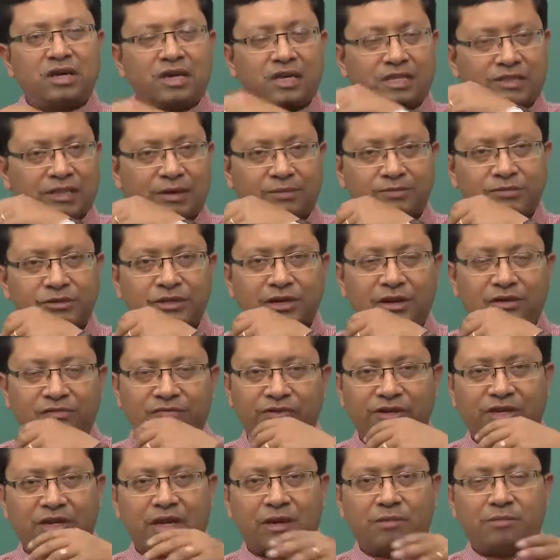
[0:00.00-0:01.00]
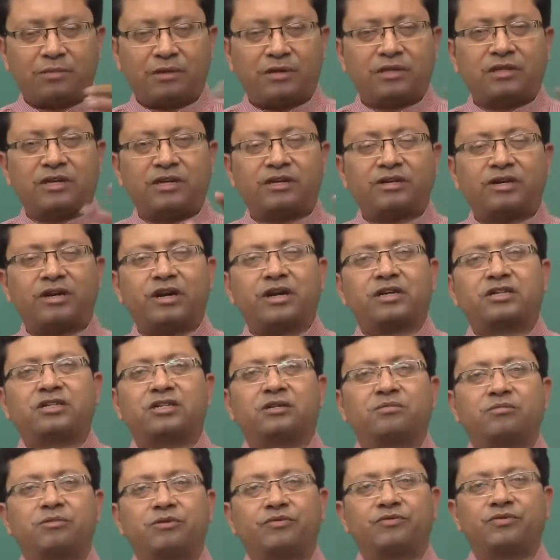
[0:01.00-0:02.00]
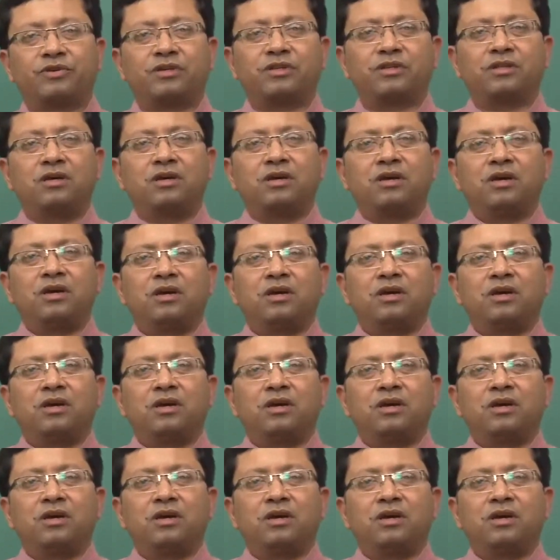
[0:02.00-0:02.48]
themselves, it can be the interaction between